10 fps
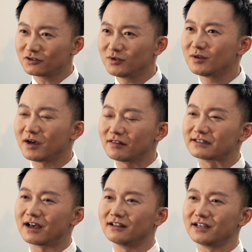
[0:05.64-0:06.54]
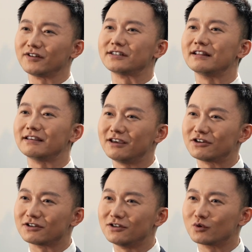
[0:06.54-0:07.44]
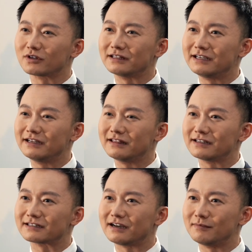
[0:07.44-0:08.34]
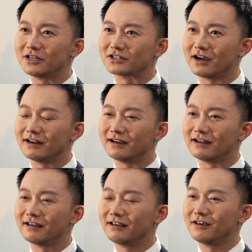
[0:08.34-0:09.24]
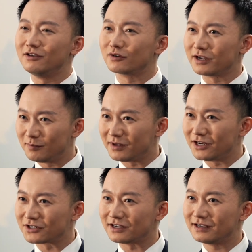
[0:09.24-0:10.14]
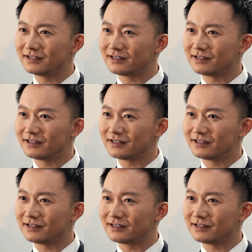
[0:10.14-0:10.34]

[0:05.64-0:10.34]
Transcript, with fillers: to me about this high-level delegation you're leading this time in China. You're in Beijing.